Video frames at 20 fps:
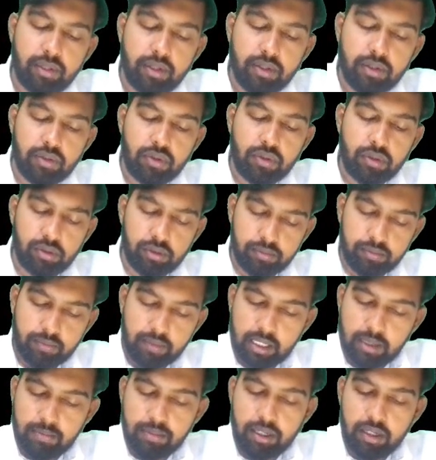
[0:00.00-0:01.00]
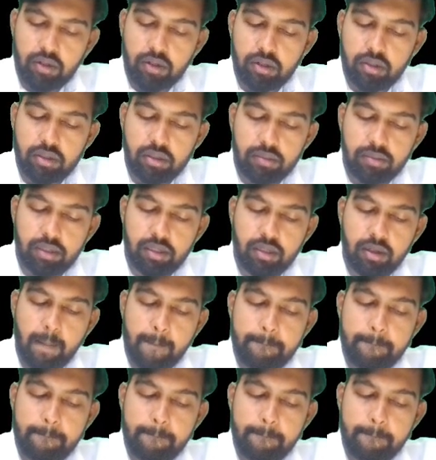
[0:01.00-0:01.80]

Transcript: So because of the